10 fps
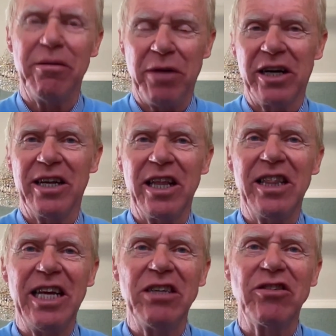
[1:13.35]
among other
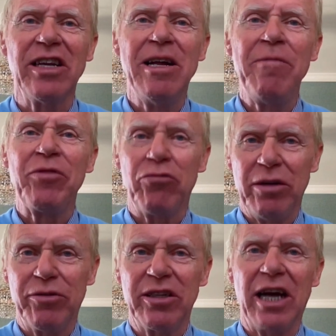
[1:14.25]
things,
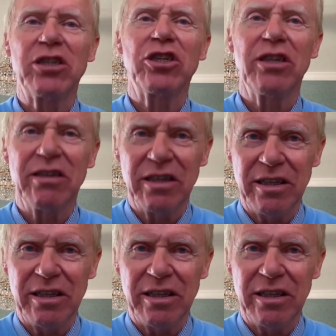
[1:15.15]
reproduction,